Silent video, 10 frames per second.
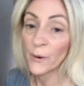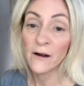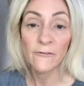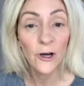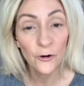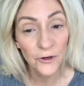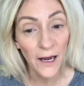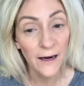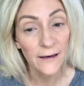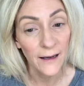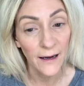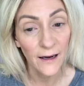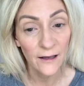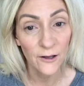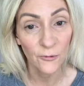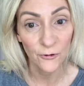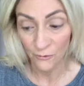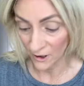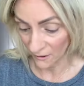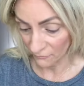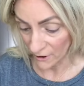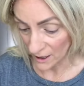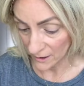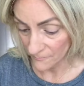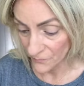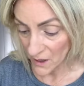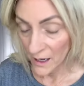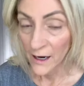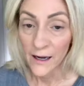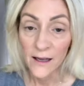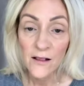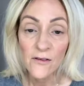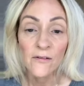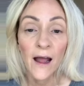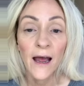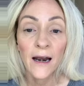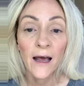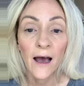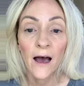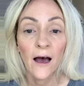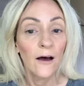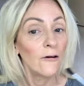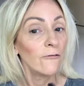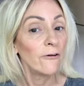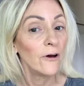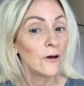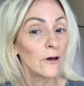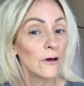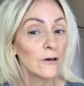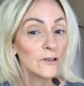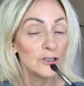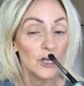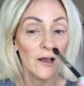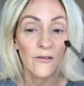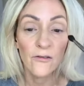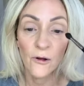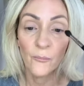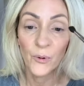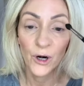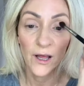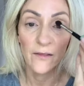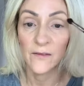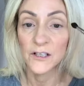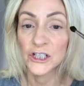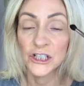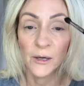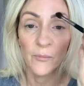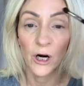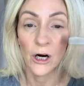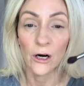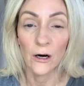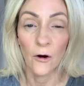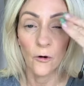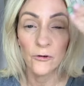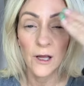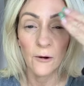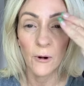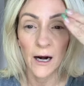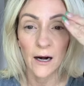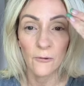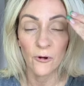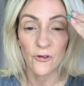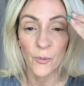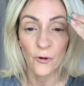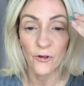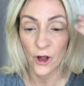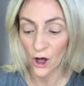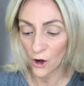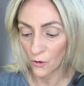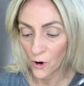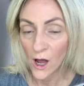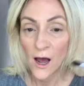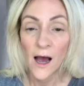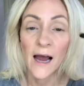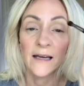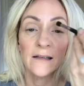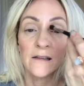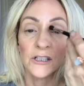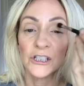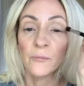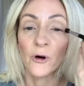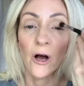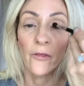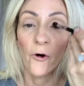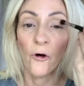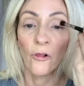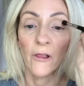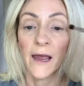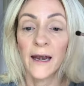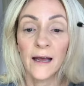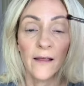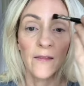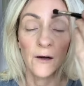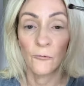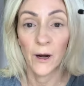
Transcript: bit of a new technique that was really fun. Instead of just putting the shimmer only where it was supposed to go, I did the shimmer on the whole lid and then